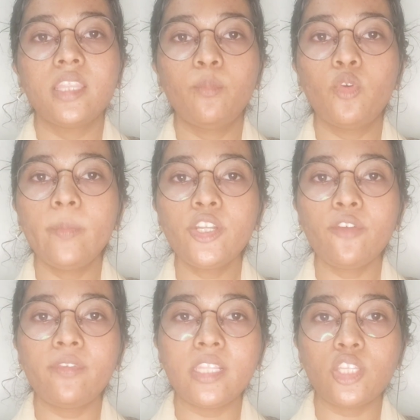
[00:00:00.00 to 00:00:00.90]
The movement
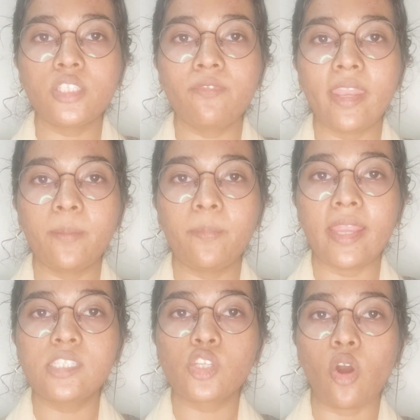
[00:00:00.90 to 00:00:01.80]
of lithospheric plates